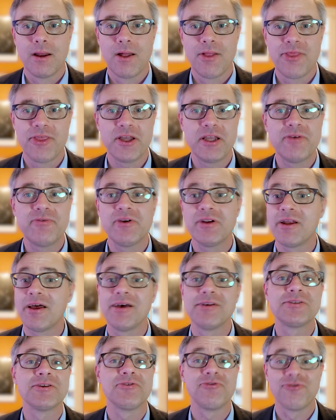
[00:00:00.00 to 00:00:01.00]
Think of it
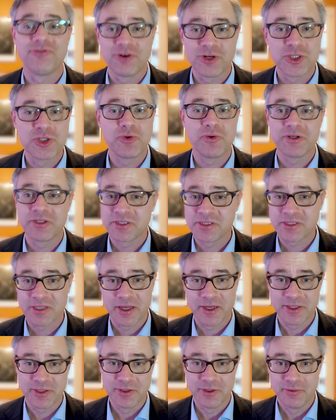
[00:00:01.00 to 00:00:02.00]
as a virtuous
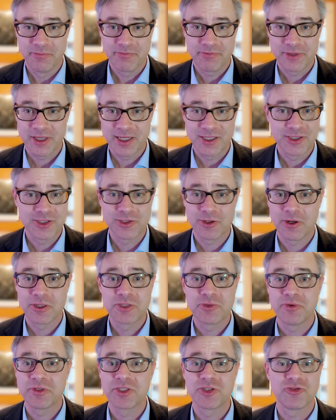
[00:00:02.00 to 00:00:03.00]
cycle. It
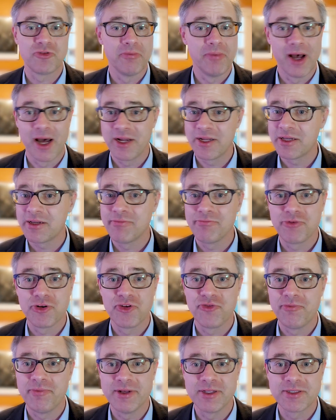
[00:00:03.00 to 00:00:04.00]
starts with dramatic
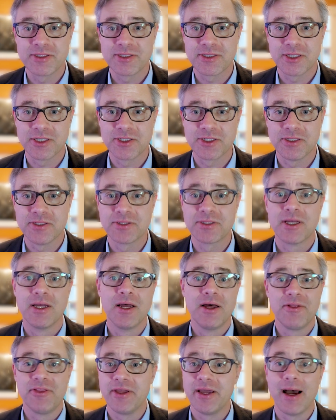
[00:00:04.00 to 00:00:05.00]
improvements, such as
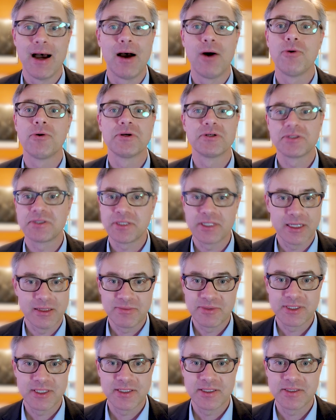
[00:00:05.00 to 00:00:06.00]
the hours
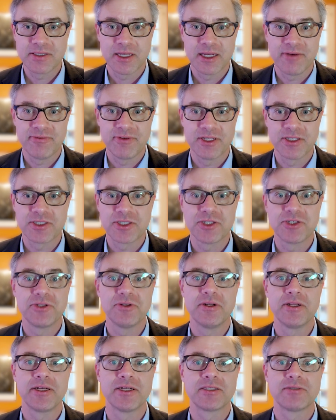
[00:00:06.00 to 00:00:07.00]
CMC saved
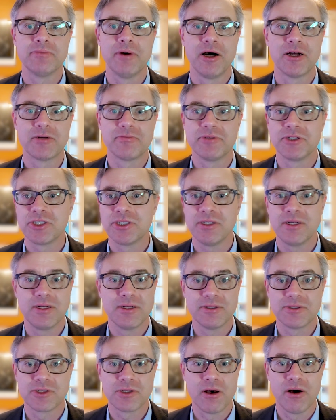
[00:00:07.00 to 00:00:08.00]
instituting its modern machine
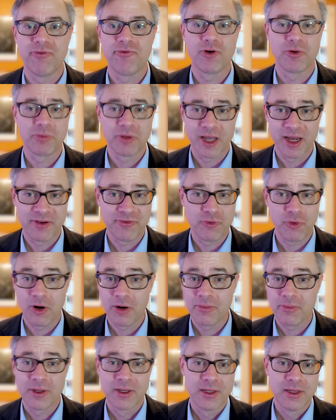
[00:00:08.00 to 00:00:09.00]
and software
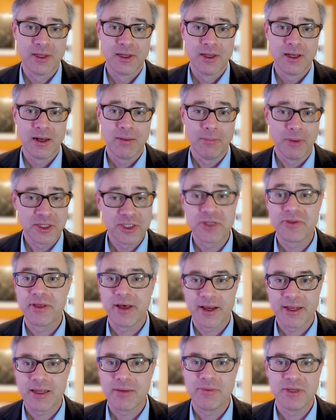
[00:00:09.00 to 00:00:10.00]
platform. Much of
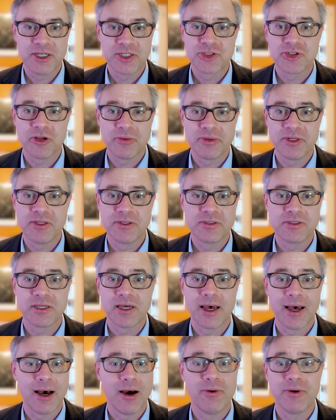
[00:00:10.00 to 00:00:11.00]
that can be attributed to
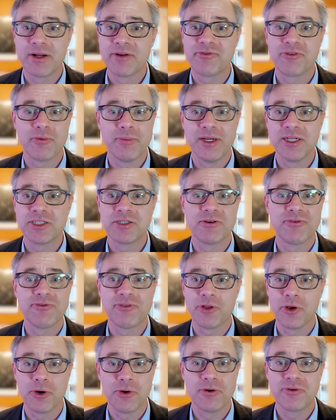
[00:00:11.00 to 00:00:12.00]
how information
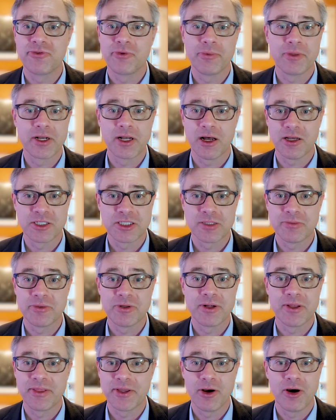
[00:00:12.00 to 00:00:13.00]
flowed from the
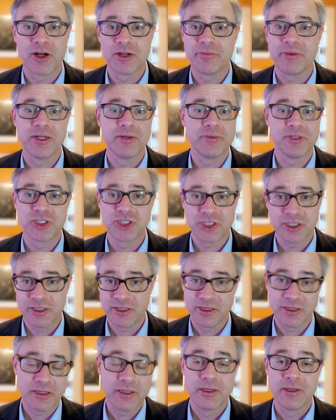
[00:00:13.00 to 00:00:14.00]
customer and the automated
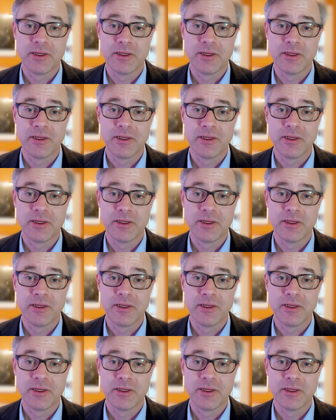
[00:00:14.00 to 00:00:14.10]
machine.